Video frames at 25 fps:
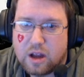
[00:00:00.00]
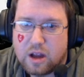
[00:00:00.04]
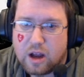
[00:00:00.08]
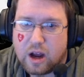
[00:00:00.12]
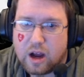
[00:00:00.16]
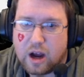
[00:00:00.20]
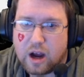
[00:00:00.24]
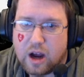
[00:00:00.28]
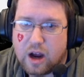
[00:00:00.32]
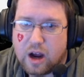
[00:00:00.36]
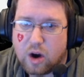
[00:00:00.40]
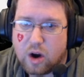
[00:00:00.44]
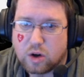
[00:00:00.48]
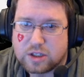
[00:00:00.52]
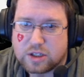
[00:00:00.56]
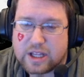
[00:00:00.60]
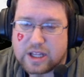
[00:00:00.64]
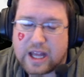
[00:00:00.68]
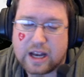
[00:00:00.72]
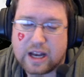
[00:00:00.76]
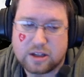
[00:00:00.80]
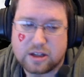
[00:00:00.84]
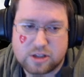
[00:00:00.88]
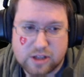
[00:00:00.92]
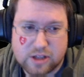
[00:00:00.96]
or to
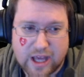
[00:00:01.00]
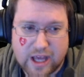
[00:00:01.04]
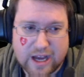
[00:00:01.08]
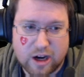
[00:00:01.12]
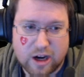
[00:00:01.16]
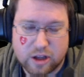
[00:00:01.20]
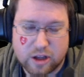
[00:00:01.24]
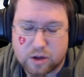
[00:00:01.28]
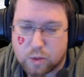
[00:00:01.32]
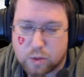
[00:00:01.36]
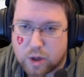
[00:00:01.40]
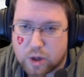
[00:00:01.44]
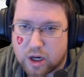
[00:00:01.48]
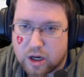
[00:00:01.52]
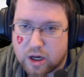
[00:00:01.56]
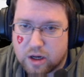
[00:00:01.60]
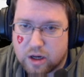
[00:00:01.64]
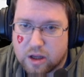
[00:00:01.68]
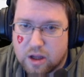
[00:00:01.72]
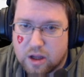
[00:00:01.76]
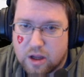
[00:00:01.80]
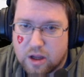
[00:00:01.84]
that other word.